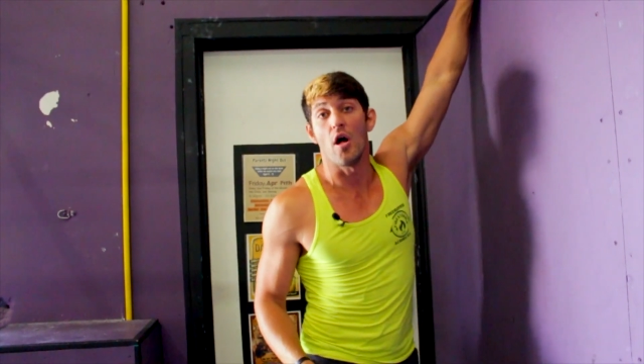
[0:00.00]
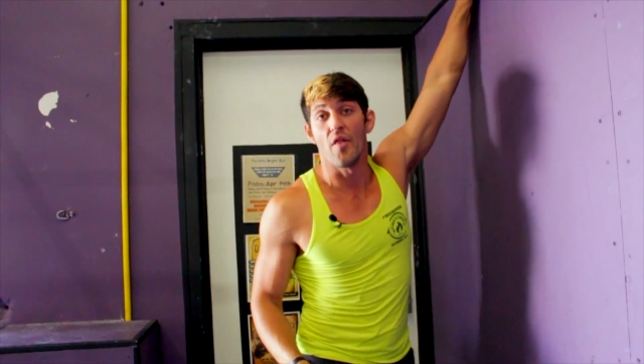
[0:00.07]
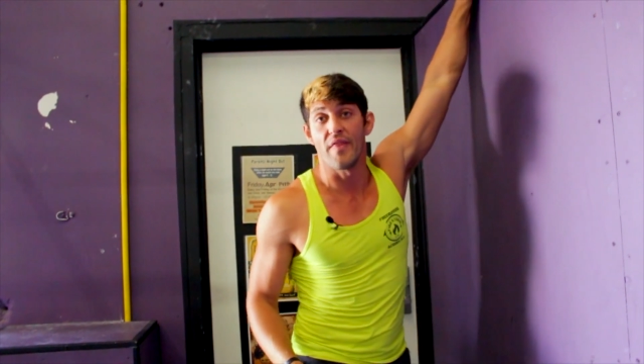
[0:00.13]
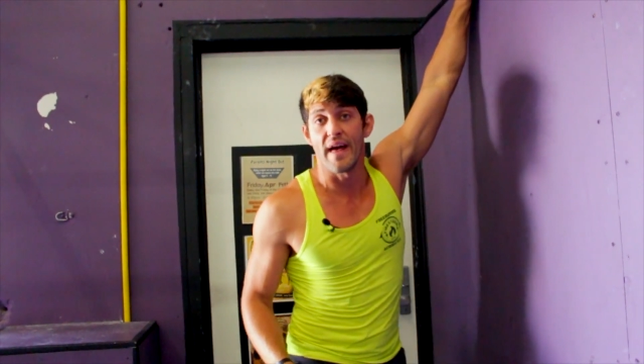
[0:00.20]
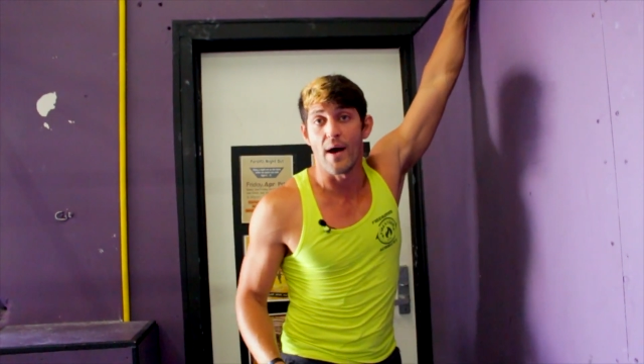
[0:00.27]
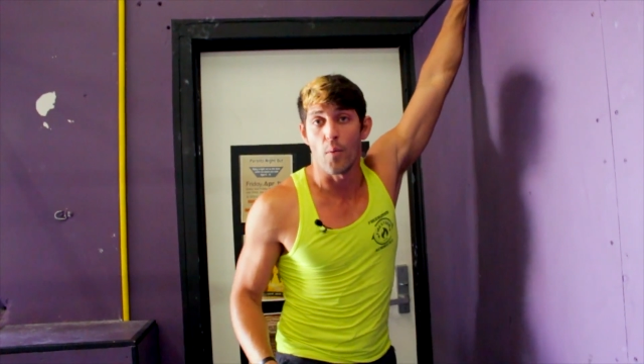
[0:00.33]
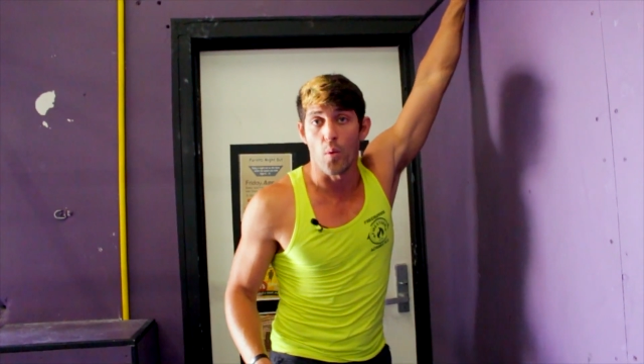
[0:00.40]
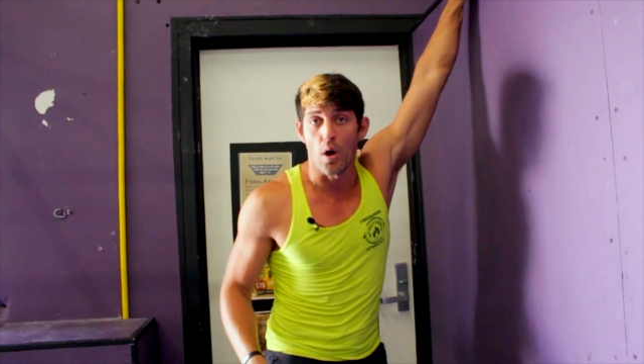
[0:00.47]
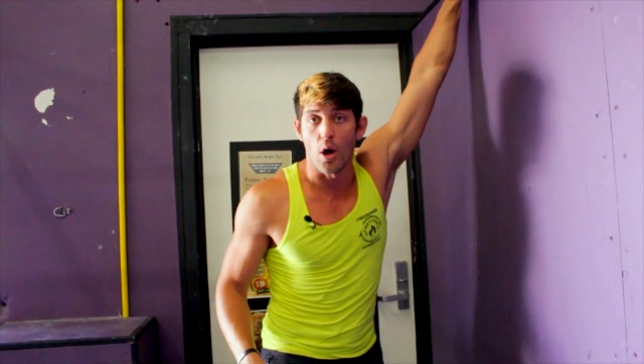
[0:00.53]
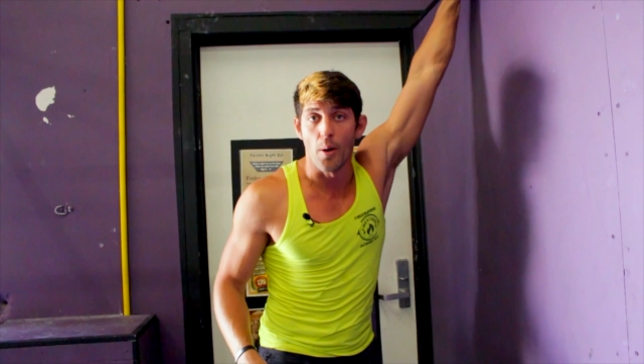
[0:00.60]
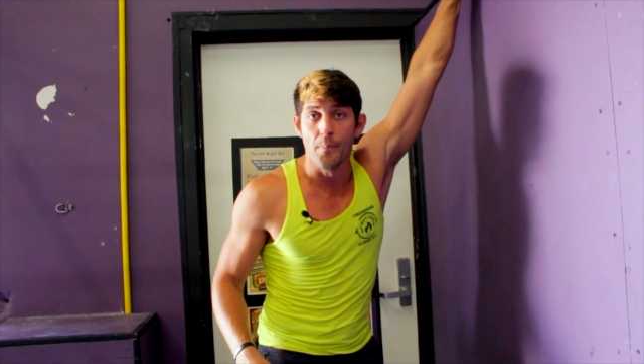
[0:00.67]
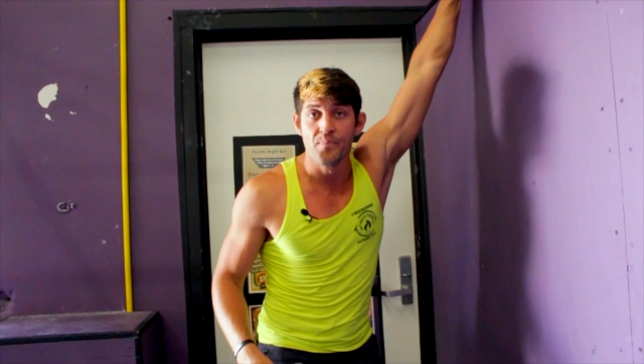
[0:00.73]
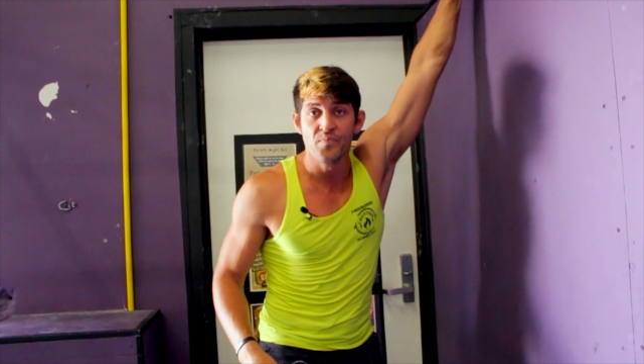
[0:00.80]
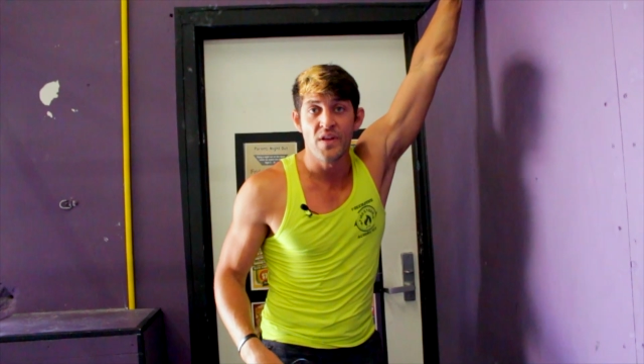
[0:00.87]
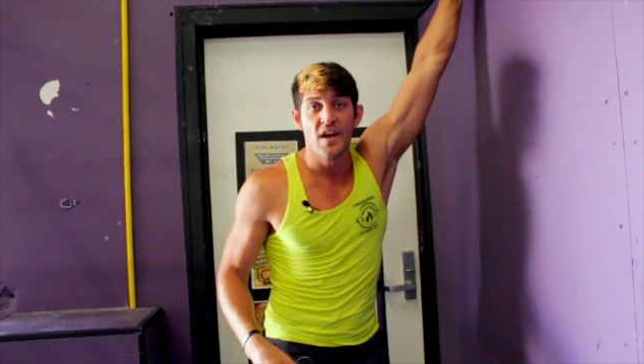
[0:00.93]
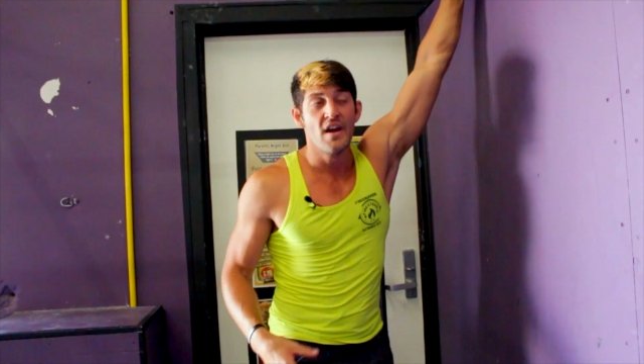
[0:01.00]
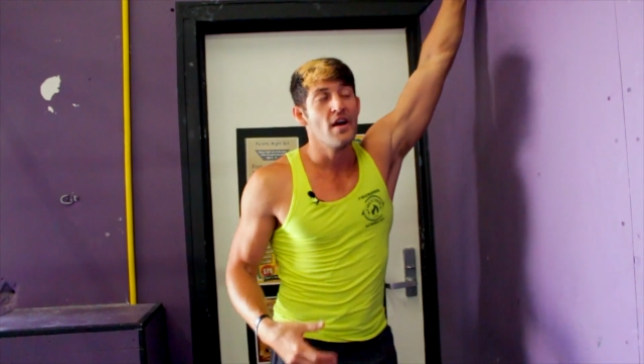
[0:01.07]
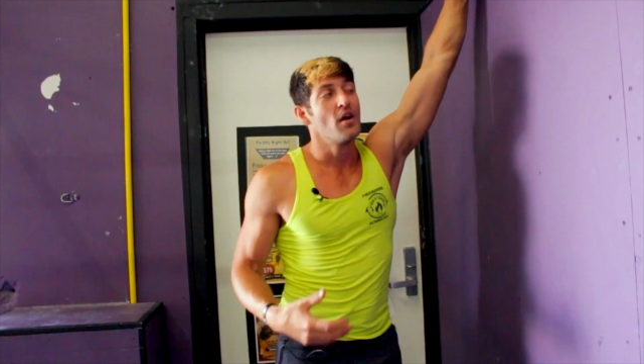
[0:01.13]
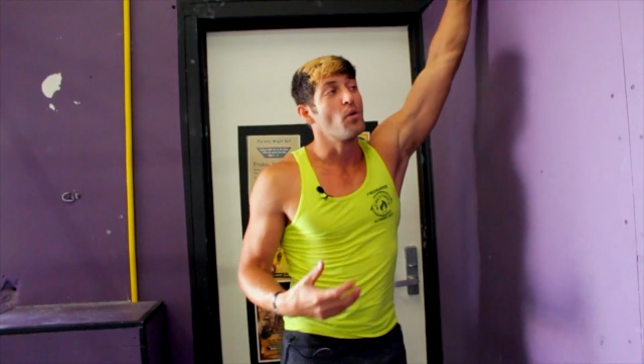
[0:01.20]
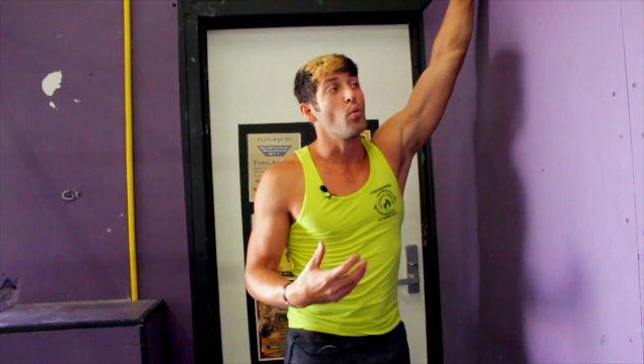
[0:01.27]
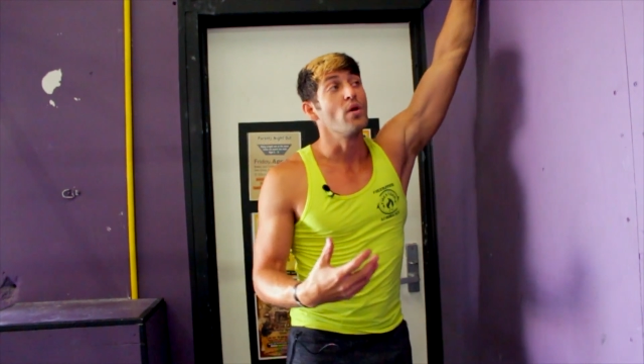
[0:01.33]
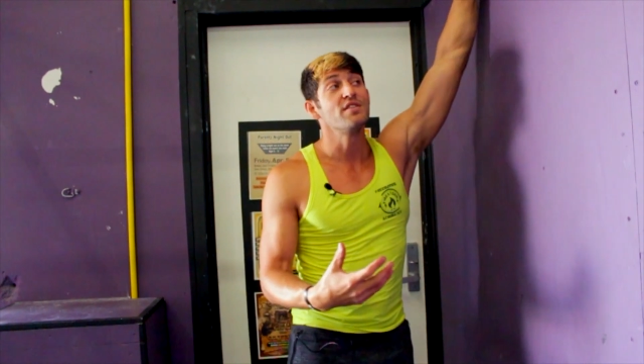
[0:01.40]
on that wall.
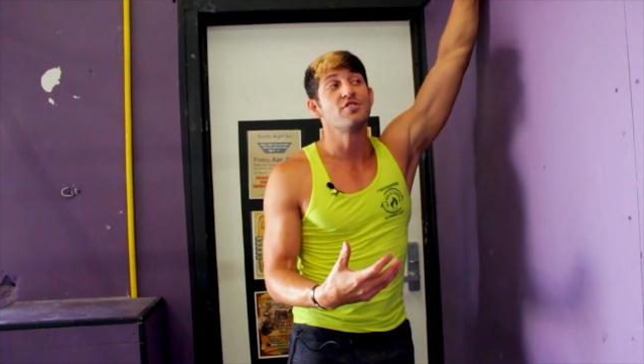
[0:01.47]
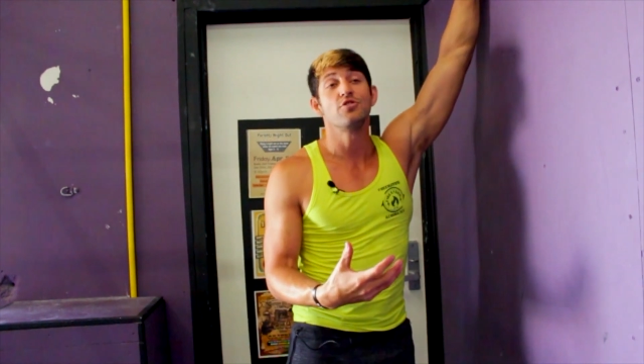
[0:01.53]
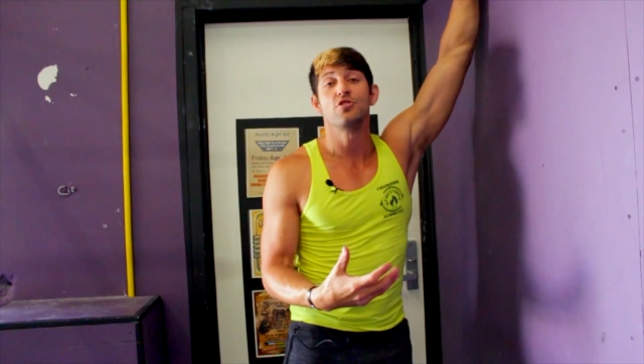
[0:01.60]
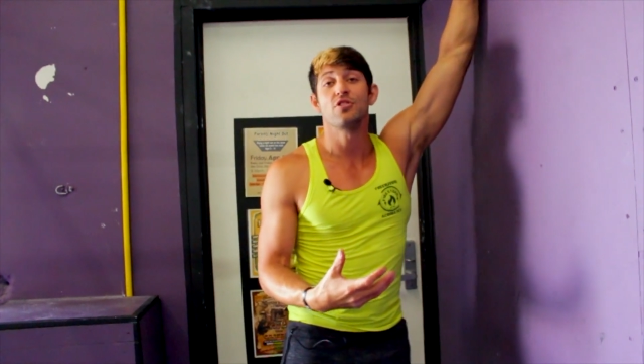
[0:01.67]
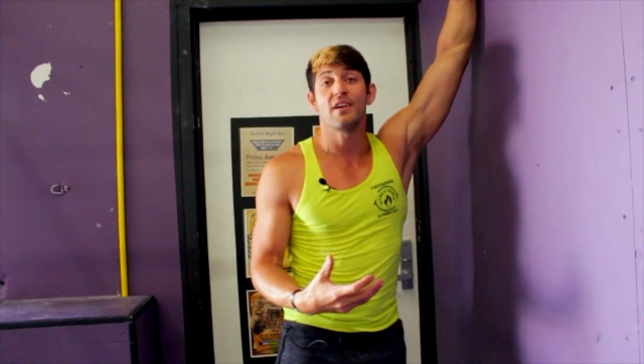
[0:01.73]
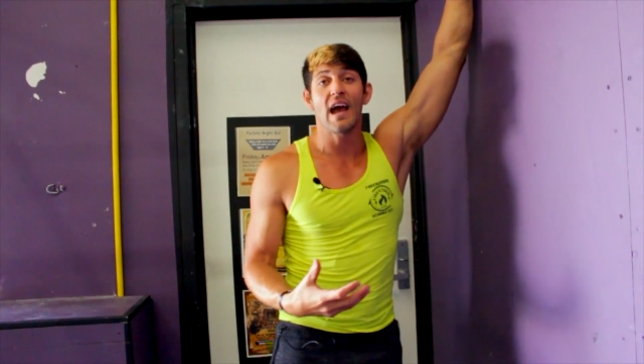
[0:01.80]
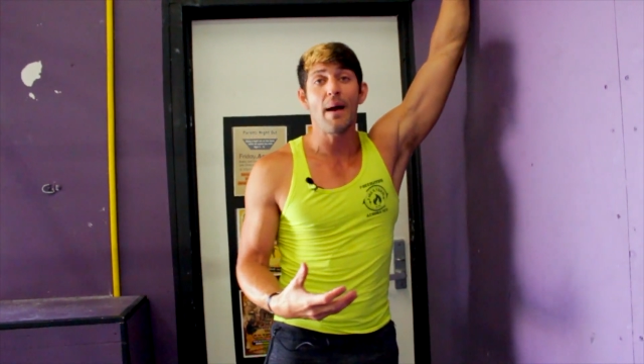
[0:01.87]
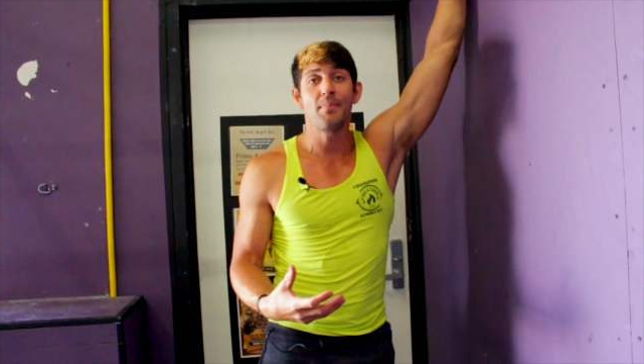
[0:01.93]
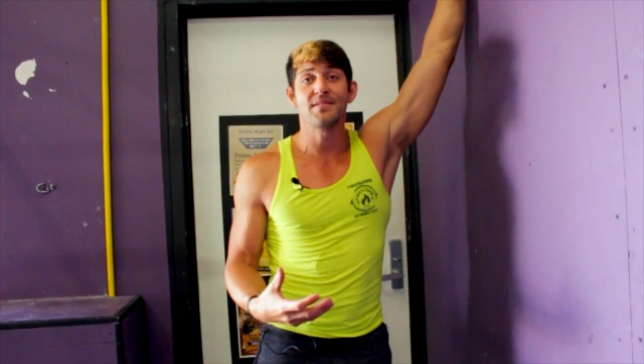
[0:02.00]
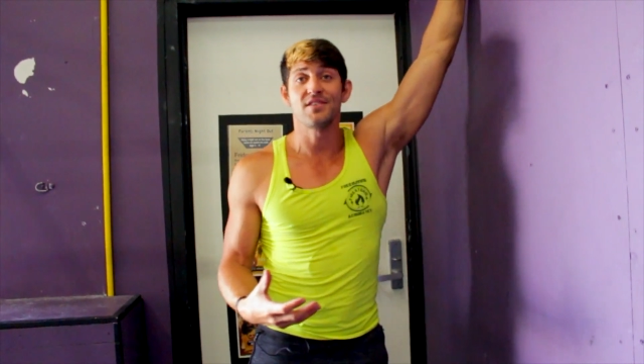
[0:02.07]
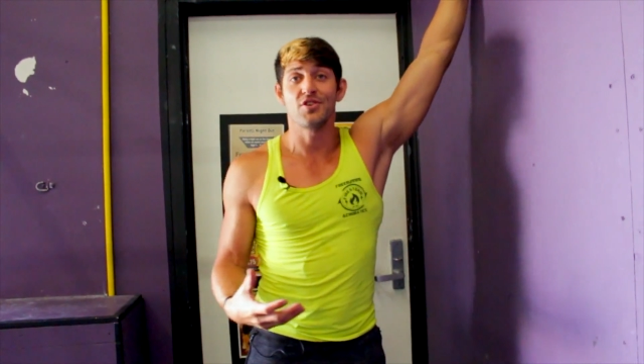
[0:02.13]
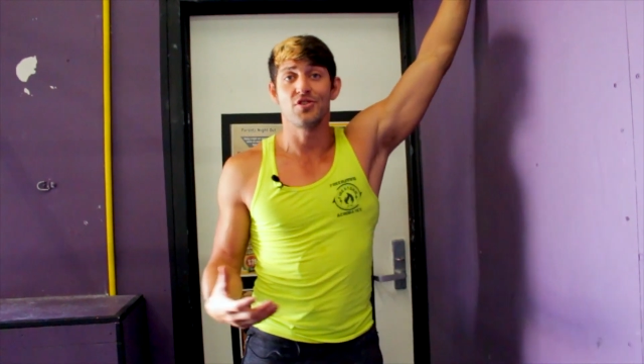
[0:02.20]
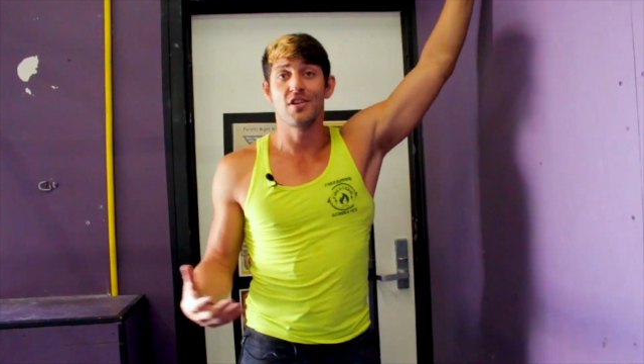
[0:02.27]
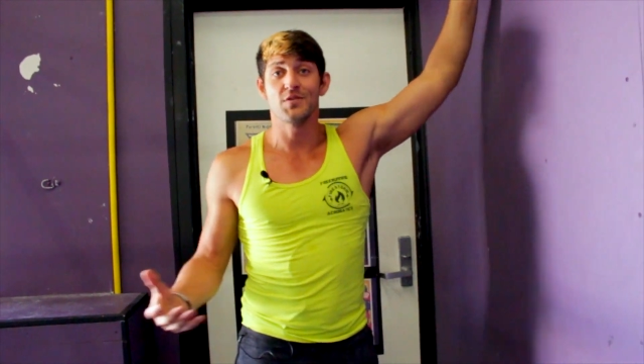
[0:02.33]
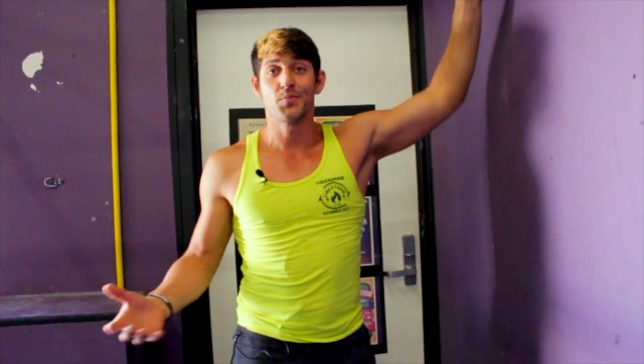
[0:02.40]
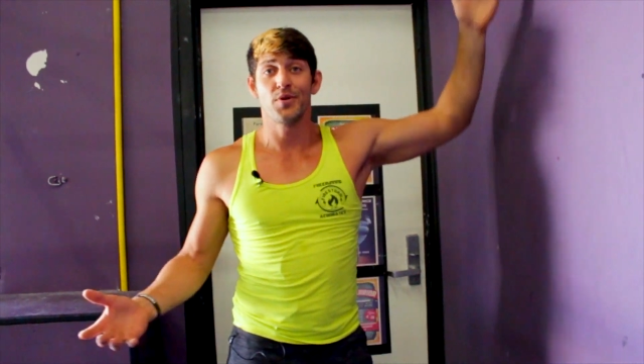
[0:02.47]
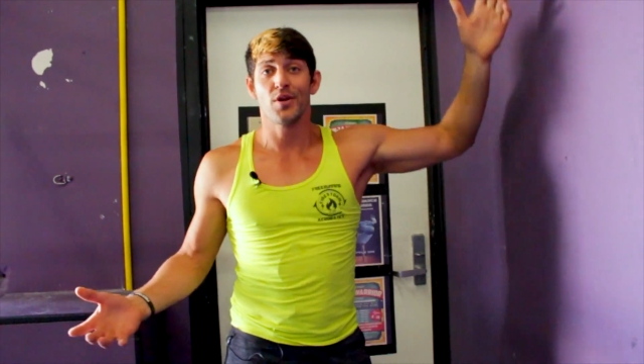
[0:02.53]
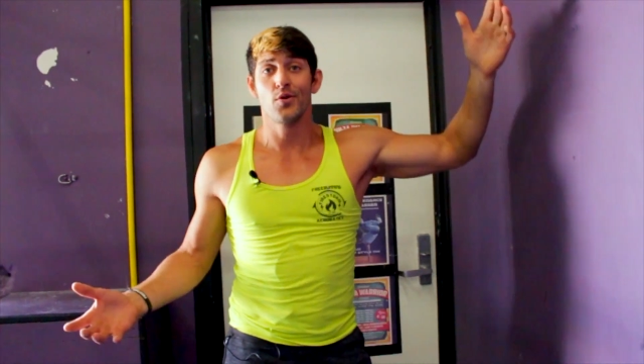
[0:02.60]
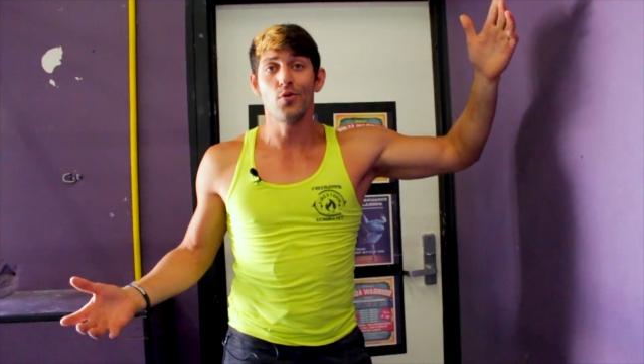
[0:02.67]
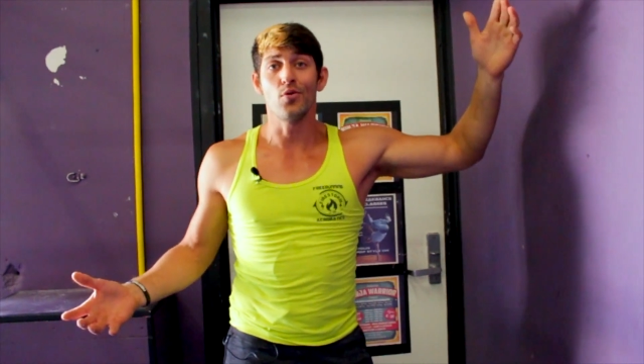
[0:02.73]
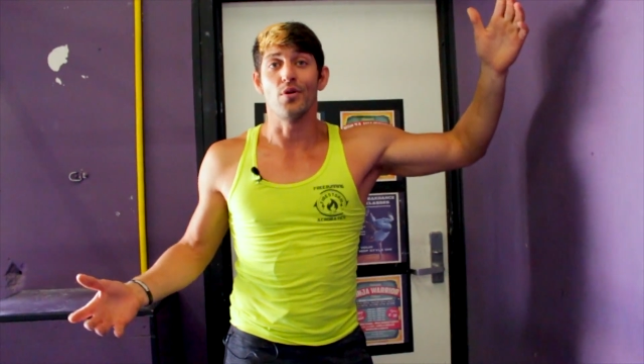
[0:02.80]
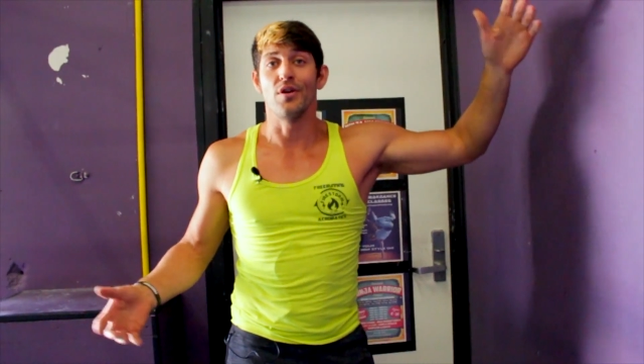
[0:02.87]
Once you're in your cat position, it's
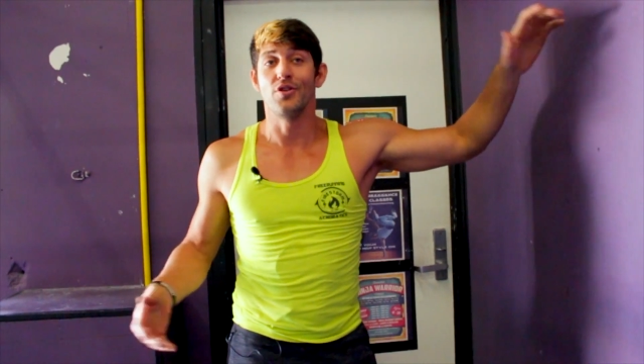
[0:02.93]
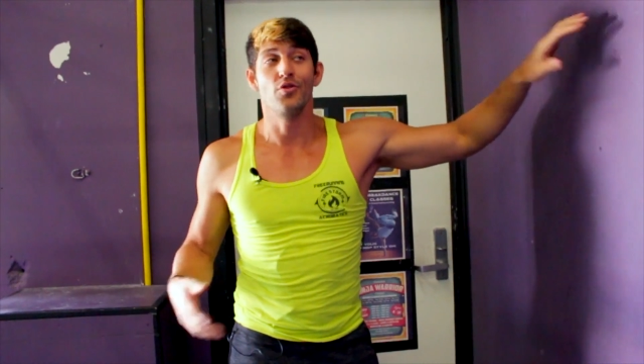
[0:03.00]
pretty cool.